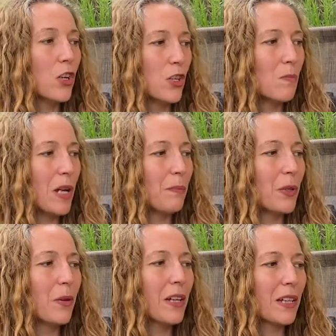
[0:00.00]
You might be
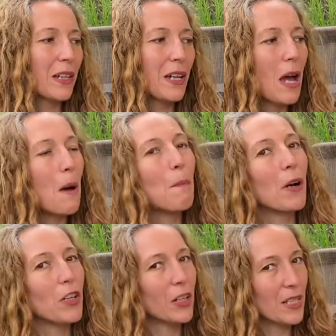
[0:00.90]
quick, but
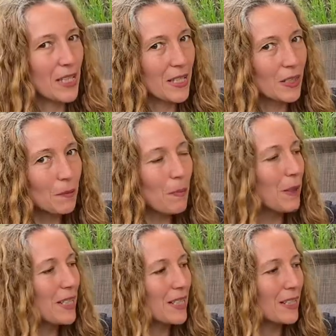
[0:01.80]
you can still be
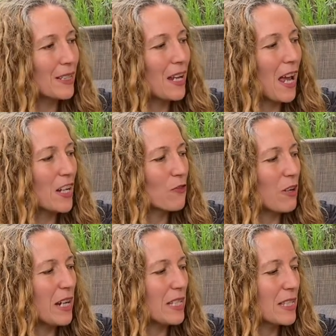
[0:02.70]
beaten in a
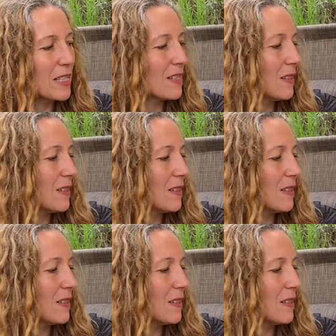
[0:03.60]
race."